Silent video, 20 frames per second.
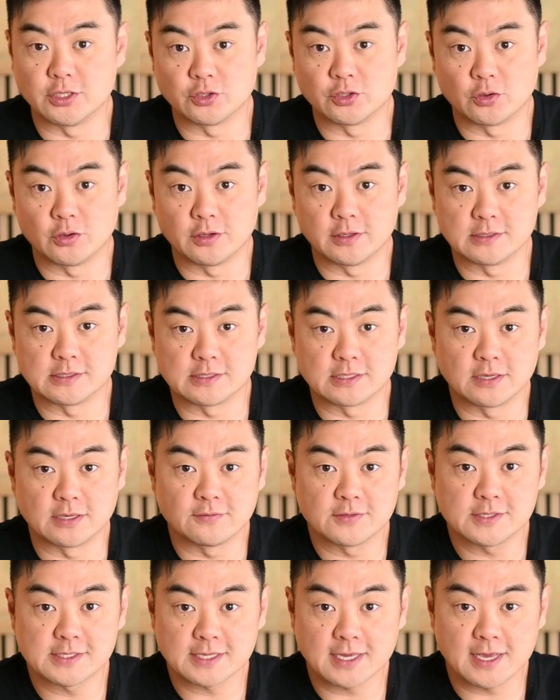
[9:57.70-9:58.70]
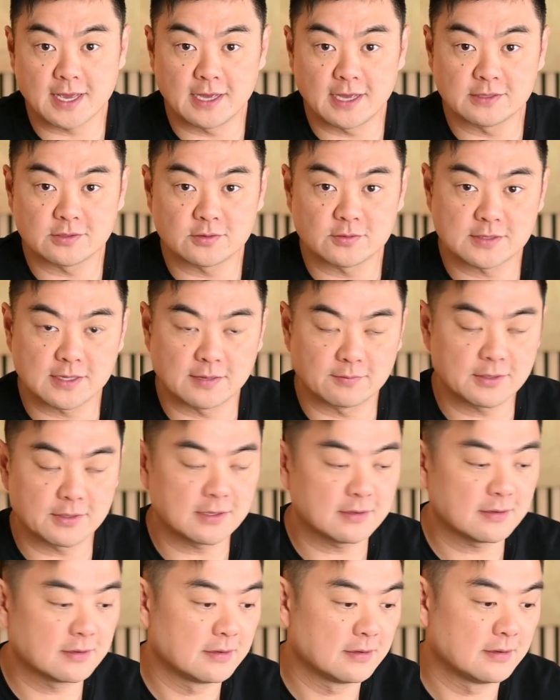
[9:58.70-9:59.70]
join service account or
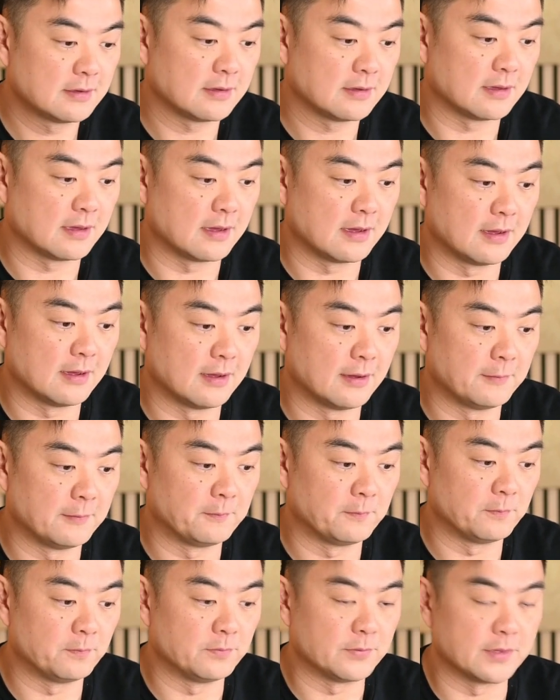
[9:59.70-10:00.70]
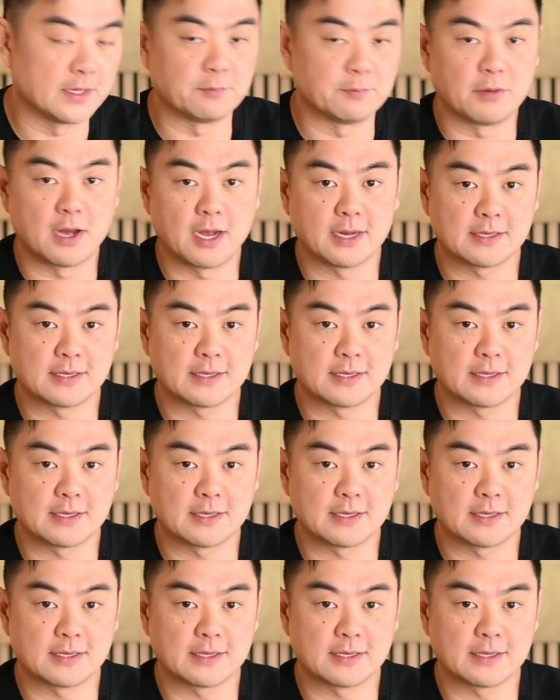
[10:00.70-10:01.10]
something. In my